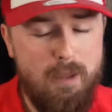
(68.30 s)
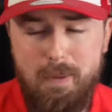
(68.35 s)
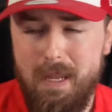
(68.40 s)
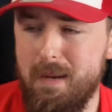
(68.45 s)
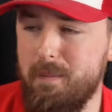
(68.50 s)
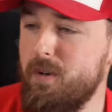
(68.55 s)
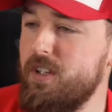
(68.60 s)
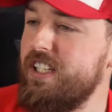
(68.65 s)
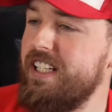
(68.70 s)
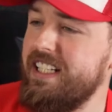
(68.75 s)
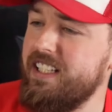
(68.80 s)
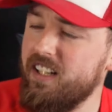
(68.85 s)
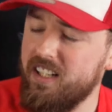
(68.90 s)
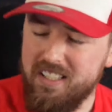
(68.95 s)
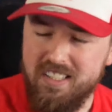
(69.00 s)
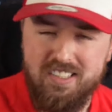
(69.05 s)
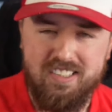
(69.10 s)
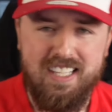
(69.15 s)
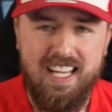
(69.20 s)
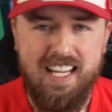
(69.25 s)
People, you need to
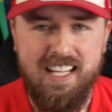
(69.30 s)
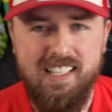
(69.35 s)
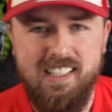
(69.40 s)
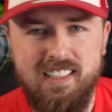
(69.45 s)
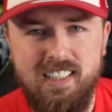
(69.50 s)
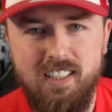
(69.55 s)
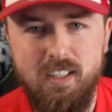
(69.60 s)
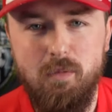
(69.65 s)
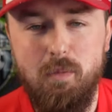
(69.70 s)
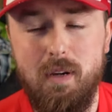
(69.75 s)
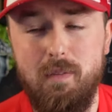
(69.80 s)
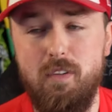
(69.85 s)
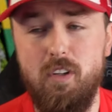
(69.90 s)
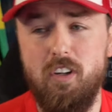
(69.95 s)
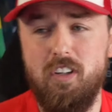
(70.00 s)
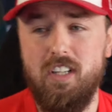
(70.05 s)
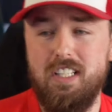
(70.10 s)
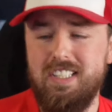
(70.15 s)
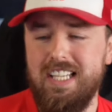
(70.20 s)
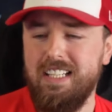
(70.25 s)
understand whether
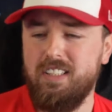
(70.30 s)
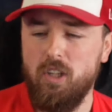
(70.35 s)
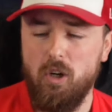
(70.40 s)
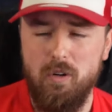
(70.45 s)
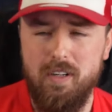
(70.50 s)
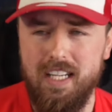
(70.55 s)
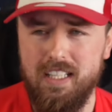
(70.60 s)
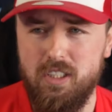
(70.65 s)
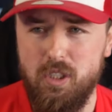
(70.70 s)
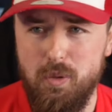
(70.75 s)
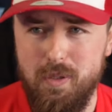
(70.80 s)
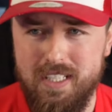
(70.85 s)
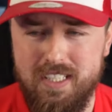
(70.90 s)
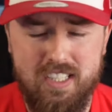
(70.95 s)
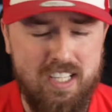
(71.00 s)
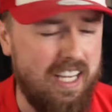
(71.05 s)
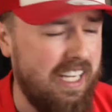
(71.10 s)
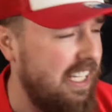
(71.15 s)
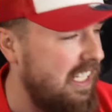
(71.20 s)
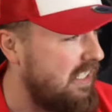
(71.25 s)
you're going to say, don't get too
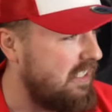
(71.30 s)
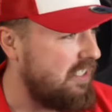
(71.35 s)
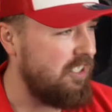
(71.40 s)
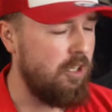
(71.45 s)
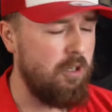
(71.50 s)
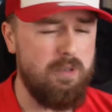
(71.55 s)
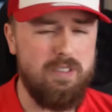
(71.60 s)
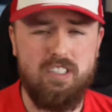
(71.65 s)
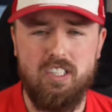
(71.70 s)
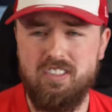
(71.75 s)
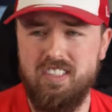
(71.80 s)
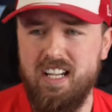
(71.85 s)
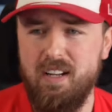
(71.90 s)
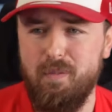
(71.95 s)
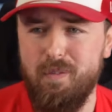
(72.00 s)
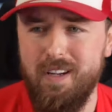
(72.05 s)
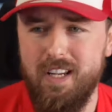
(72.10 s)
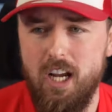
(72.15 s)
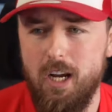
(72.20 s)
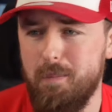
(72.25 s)
excited, you know, it's just an
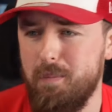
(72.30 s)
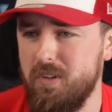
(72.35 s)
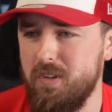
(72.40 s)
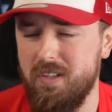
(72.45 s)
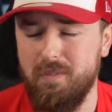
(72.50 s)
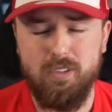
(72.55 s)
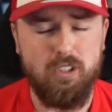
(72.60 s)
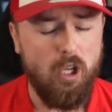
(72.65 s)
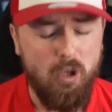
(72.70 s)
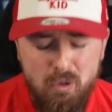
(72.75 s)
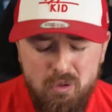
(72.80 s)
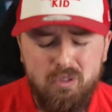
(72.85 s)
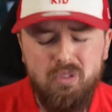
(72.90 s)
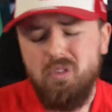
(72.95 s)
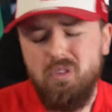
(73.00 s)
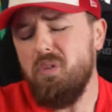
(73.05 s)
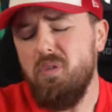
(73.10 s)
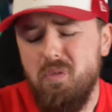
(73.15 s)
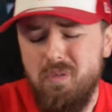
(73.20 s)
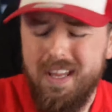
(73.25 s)
FA Cup or stuff. Don't
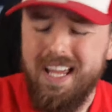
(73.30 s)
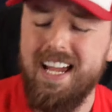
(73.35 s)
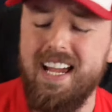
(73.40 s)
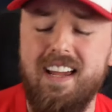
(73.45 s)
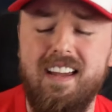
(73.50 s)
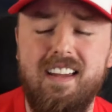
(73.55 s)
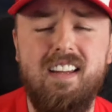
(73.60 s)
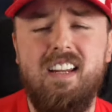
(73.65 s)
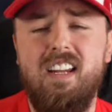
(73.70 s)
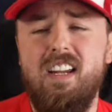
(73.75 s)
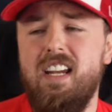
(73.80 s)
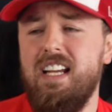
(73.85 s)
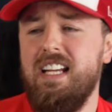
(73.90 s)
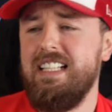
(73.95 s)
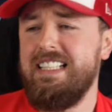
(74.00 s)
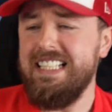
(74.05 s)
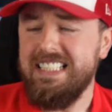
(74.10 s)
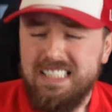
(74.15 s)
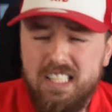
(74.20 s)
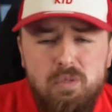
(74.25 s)
do that.
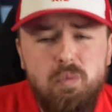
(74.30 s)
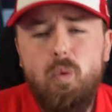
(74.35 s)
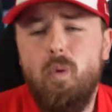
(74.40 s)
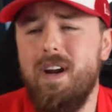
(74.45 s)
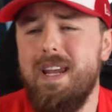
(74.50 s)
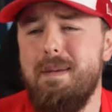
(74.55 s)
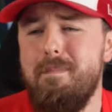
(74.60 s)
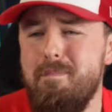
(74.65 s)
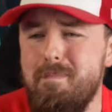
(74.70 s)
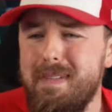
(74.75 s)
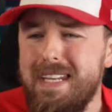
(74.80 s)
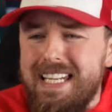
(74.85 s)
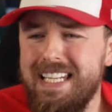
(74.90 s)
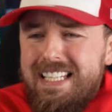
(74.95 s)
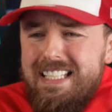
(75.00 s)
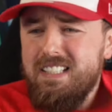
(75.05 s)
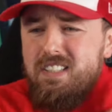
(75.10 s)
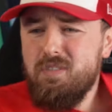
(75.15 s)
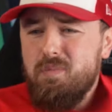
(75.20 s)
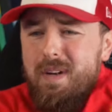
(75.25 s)
This is what it
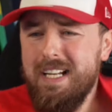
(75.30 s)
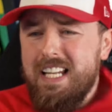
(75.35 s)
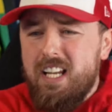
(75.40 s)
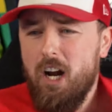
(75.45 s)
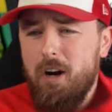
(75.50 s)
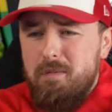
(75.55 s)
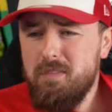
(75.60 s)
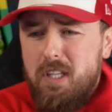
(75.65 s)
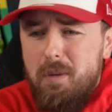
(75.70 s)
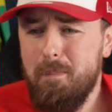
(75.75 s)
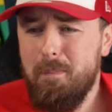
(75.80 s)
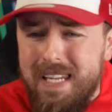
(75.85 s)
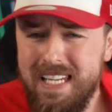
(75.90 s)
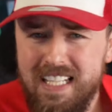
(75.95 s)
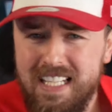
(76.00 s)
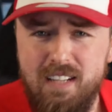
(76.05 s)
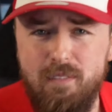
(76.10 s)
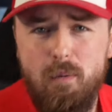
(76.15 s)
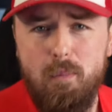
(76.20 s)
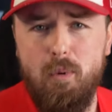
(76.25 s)
means when it comes to
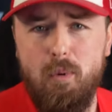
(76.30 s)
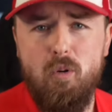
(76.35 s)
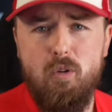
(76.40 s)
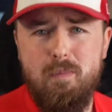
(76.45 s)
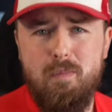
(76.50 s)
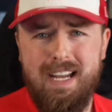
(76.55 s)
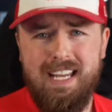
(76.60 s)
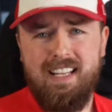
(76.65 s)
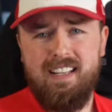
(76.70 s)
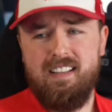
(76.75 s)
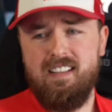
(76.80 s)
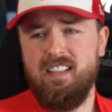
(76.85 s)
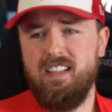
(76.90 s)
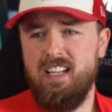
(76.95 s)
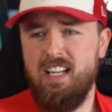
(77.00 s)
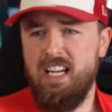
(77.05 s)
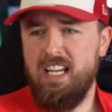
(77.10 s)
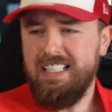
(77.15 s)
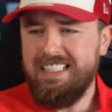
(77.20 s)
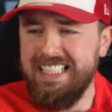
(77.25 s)
beating Liverpool, man.
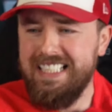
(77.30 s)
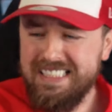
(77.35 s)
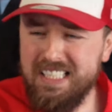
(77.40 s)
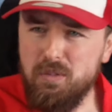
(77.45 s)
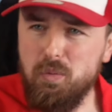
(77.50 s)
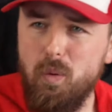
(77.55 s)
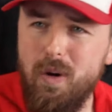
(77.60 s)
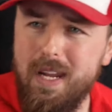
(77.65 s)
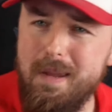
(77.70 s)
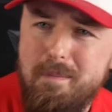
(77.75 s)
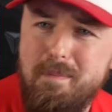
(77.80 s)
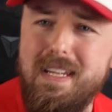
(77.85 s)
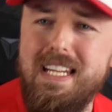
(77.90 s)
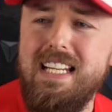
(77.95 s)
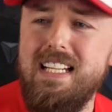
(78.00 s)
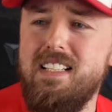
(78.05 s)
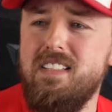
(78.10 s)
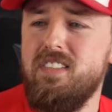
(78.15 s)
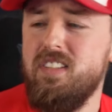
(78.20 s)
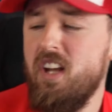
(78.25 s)
This is what it
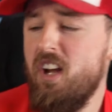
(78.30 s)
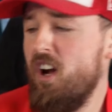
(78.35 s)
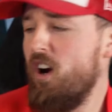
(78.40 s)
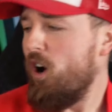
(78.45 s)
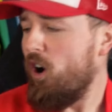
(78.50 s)
means.